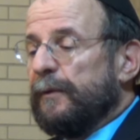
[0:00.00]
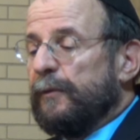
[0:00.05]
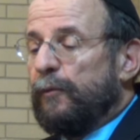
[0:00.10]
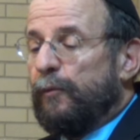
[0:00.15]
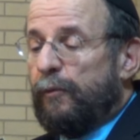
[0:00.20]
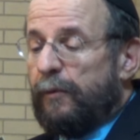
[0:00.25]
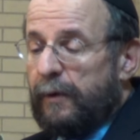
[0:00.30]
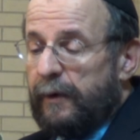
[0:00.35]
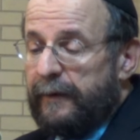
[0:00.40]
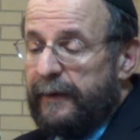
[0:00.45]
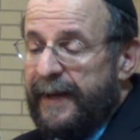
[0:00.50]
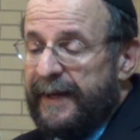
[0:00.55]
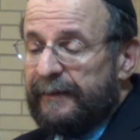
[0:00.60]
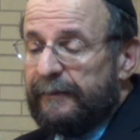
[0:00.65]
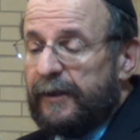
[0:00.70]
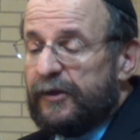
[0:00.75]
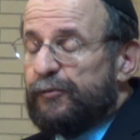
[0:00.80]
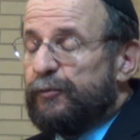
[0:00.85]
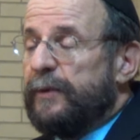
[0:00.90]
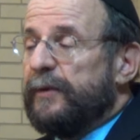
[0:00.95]
or in
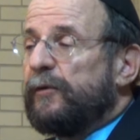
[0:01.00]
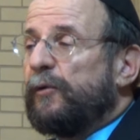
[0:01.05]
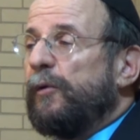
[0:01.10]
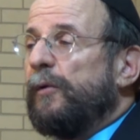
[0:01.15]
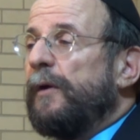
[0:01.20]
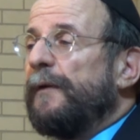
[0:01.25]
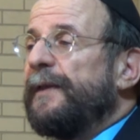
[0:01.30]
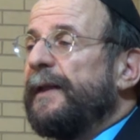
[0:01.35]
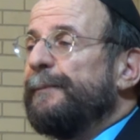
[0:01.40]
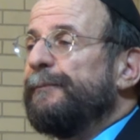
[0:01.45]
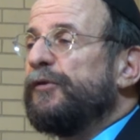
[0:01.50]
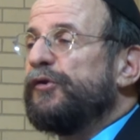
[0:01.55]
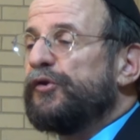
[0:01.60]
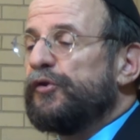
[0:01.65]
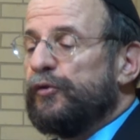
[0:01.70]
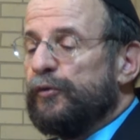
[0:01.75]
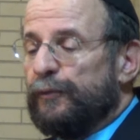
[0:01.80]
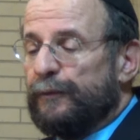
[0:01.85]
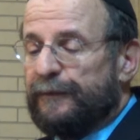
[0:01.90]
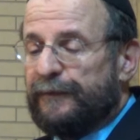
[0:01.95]
English, we'd call them
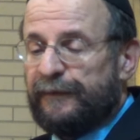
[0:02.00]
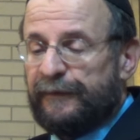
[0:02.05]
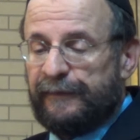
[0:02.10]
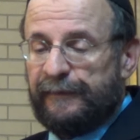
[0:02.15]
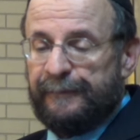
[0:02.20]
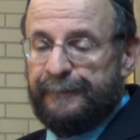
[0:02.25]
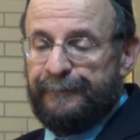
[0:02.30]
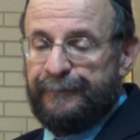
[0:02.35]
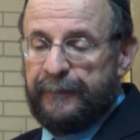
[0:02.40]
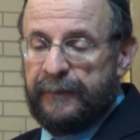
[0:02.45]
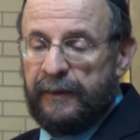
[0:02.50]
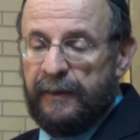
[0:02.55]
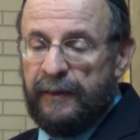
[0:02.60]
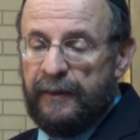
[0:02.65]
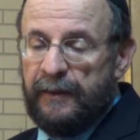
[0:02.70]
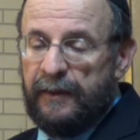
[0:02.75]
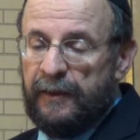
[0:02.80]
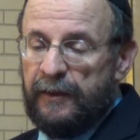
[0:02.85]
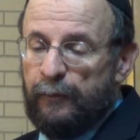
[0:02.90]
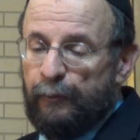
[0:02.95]
Jews.
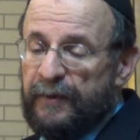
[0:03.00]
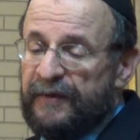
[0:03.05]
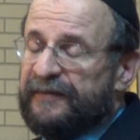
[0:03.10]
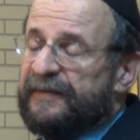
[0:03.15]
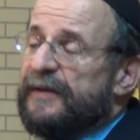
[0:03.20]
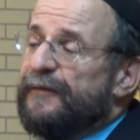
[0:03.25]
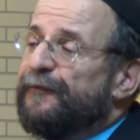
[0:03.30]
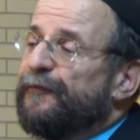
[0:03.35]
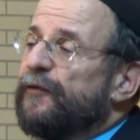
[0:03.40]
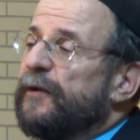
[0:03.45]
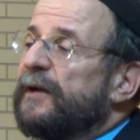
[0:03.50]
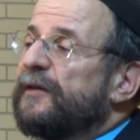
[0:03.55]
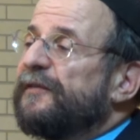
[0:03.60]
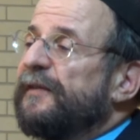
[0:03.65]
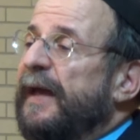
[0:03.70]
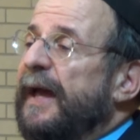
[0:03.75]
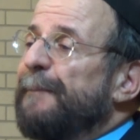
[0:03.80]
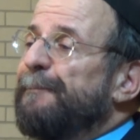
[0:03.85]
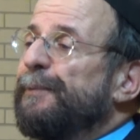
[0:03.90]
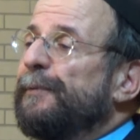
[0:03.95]
We see, for
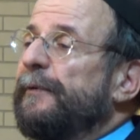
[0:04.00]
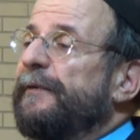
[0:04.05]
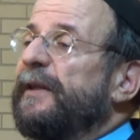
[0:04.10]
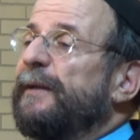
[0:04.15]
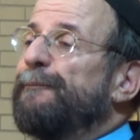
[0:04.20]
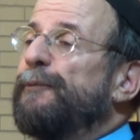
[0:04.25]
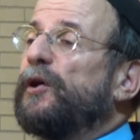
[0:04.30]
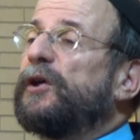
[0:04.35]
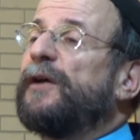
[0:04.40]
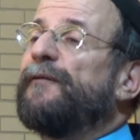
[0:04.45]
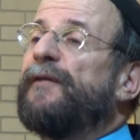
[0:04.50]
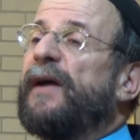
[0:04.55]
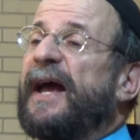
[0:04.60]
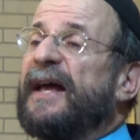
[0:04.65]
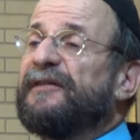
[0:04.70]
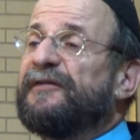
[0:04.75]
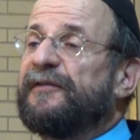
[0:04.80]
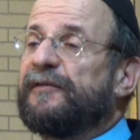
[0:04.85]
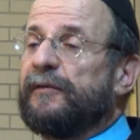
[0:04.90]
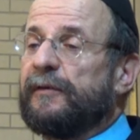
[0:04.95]
example, in the book of
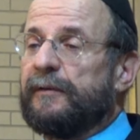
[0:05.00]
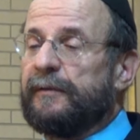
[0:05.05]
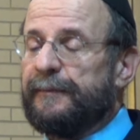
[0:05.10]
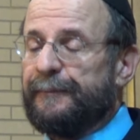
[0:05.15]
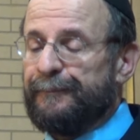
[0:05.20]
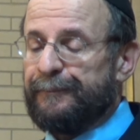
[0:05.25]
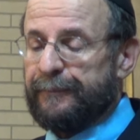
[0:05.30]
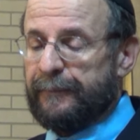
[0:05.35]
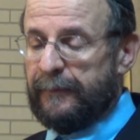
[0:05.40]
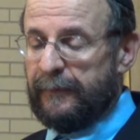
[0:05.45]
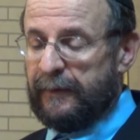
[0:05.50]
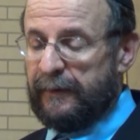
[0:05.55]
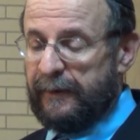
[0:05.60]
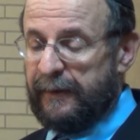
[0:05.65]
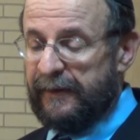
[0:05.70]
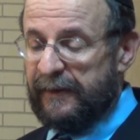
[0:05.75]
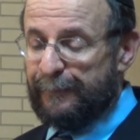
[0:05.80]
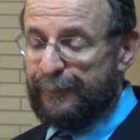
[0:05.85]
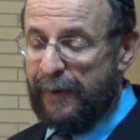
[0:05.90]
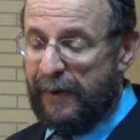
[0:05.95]
Esther,
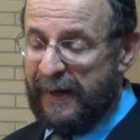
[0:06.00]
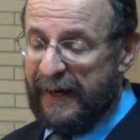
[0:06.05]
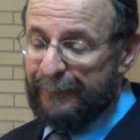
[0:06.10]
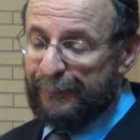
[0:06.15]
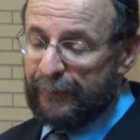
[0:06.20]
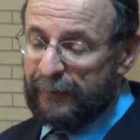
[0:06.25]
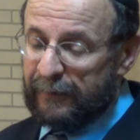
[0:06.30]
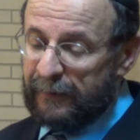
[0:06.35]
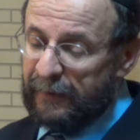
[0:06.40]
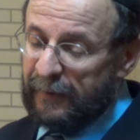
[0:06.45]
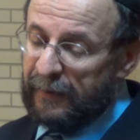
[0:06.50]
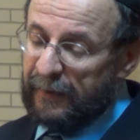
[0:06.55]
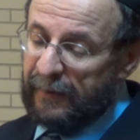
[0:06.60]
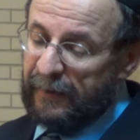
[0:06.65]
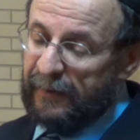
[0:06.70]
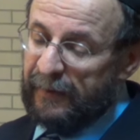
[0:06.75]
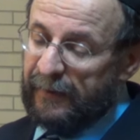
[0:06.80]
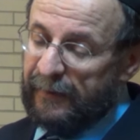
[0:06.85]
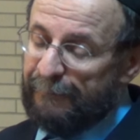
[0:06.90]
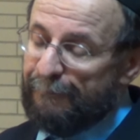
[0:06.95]
in the Bible,
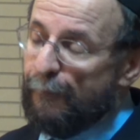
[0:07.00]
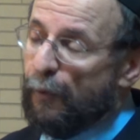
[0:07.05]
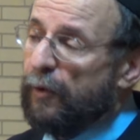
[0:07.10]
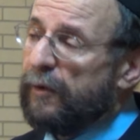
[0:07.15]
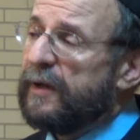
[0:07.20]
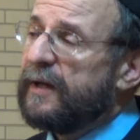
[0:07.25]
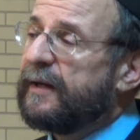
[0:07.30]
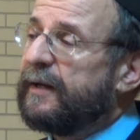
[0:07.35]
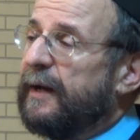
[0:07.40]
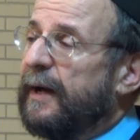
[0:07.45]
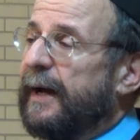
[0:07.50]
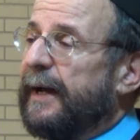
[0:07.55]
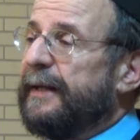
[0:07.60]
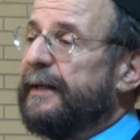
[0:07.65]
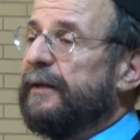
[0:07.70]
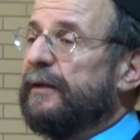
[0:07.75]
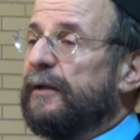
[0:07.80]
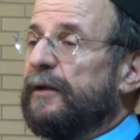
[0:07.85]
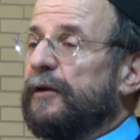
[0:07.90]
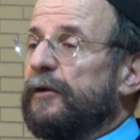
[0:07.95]

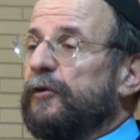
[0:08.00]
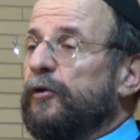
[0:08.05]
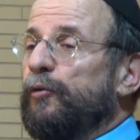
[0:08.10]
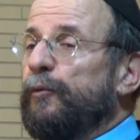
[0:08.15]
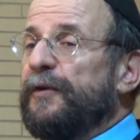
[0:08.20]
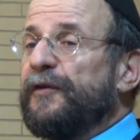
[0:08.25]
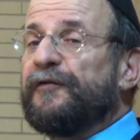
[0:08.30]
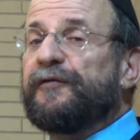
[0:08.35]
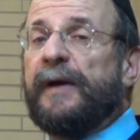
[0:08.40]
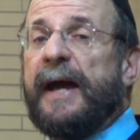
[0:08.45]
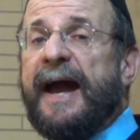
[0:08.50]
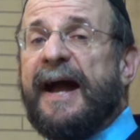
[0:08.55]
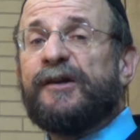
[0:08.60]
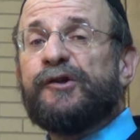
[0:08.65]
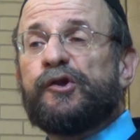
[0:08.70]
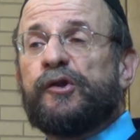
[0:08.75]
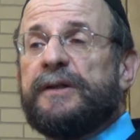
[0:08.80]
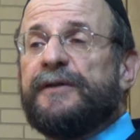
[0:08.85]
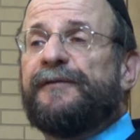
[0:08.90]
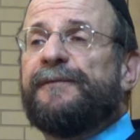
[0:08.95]
Mordechai, who is
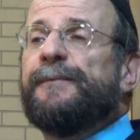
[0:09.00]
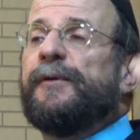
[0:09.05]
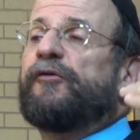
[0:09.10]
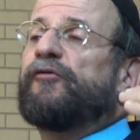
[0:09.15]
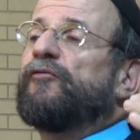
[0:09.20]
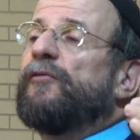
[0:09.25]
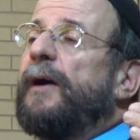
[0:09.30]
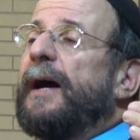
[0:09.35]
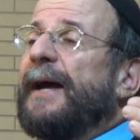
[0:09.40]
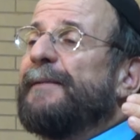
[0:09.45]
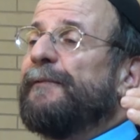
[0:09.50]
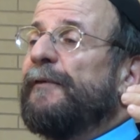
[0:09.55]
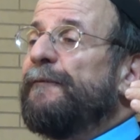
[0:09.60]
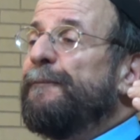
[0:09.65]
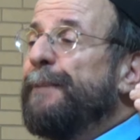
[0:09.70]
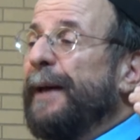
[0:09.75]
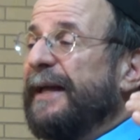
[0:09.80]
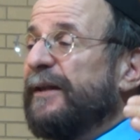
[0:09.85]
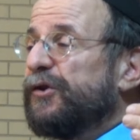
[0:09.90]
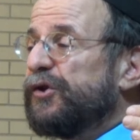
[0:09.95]
actually from the tribe
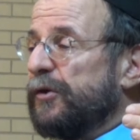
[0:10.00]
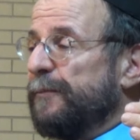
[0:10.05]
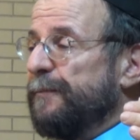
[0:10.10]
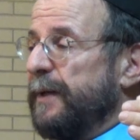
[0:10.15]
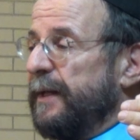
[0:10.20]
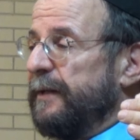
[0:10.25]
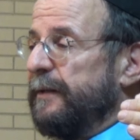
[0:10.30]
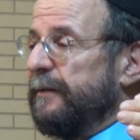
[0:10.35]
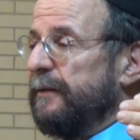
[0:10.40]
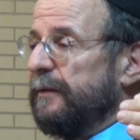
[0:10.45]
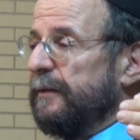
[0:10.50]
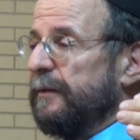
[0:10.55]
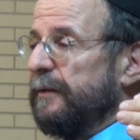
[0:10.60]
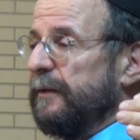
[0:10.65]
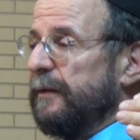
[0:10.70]
of Benjamin,